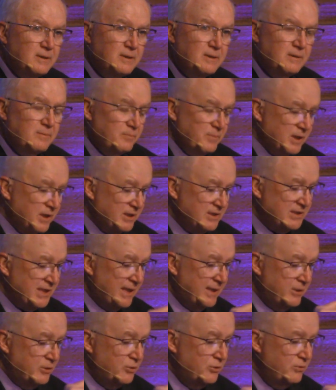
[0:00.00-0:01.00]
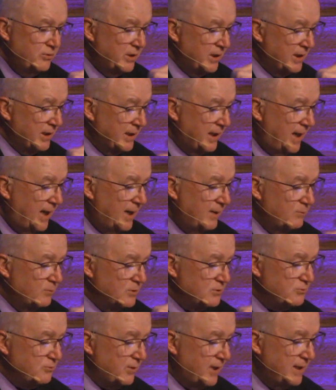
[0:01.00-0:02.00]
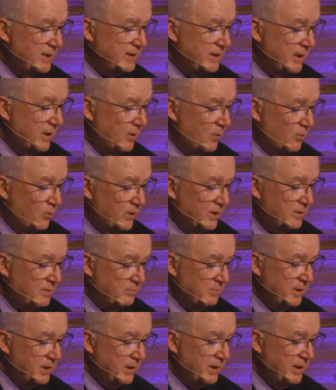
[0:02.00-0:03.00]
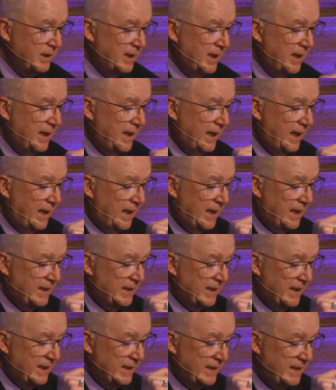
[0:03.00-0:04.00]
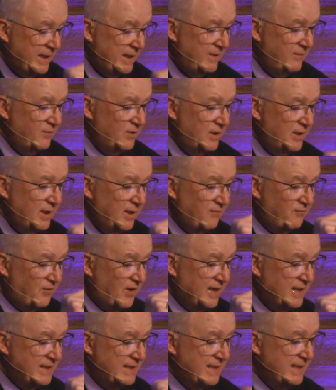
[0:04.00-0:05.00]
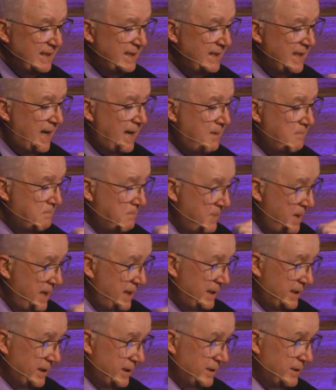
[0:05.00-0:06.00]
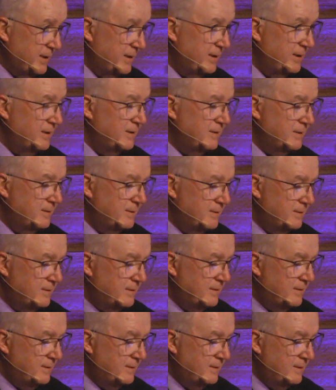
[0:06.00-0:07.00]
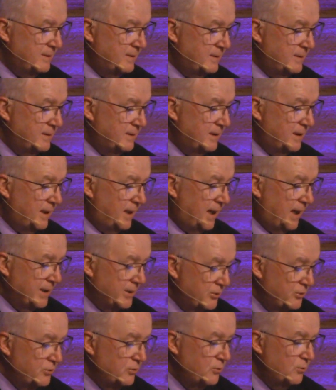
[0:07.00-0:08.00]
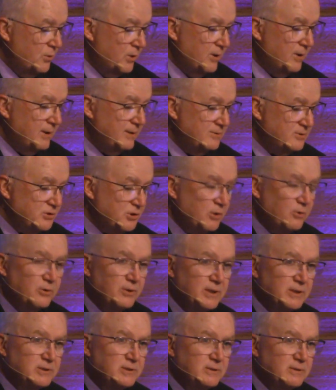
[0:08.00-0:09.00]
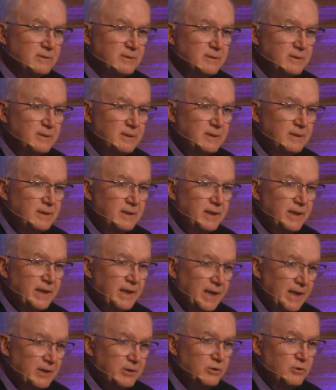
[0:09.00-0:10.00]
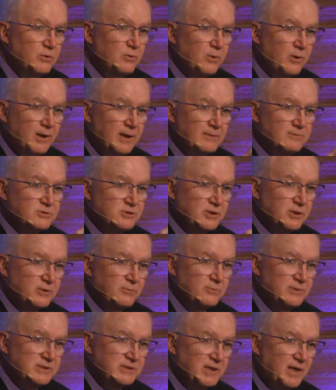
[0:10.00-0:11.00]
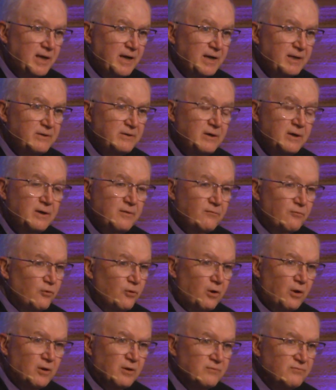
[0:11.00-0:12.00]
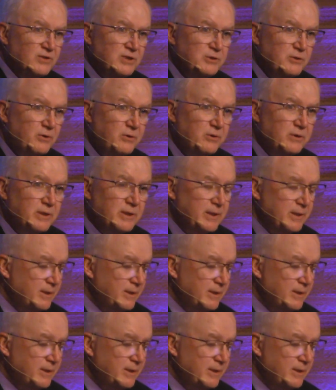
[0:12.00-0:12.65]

Because I knew that God was right there with me, and that even if I did not make it, I knew where I was going and I knew where I was going to reside for all of eternity.